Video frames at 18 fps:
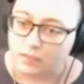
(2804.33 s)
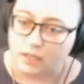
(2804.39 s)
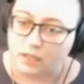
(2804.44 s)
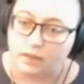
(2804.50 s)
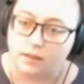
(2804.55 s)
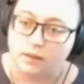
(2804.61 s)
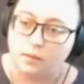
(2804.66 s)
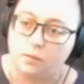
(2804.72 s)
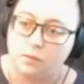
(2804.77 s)

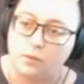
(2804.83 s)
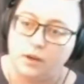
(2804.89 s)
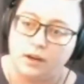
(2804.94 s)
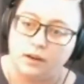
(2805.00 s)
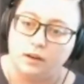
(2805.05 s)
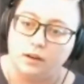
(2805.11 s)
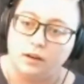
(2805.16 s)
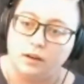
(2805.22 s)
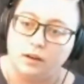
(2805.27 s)
um,
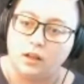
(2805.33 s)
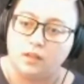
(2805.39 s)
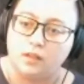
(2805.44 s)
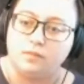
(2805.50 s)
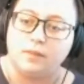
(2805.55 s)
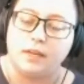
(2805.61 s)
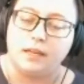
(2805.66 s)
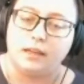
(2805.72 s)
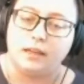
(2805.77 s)
where all of
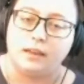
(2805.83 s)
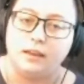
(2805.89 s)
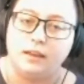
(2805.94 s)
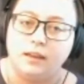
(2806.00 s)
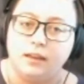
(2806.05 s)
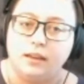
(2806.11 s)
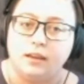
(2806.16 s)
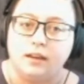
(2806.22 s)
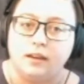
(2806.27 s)
my
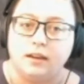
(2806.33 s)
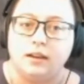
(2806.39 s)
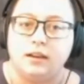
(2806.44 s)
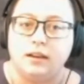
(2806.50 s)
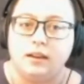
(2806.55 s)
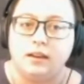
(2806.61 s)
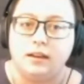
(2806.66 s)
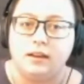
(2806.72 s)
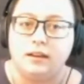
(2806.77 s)

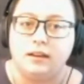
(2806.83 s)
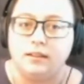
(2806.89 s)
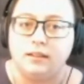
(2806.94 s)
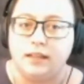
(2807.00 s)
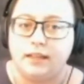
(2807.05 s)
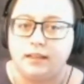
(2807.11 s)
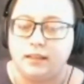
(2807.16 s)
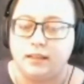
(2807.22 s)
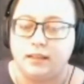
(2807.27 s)
uh,
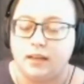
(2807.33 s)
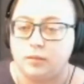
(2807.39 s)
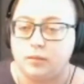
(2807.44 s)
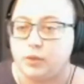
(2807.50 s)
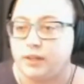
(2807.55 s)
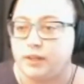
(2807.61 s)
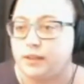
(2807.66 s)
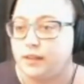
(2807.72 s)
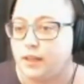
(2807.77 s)
like
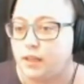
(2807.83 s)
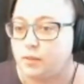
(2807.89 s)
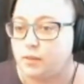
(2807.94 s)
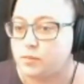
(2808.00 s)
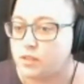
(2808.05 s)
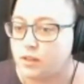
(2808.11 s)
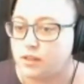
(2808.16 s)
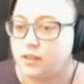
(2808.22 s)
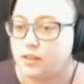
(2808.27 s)
non-print
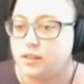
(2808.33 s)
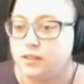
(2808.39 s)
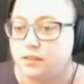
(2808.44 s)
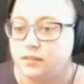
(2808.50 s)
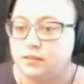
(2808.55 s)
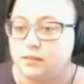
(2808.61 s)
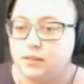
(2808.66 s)
games are,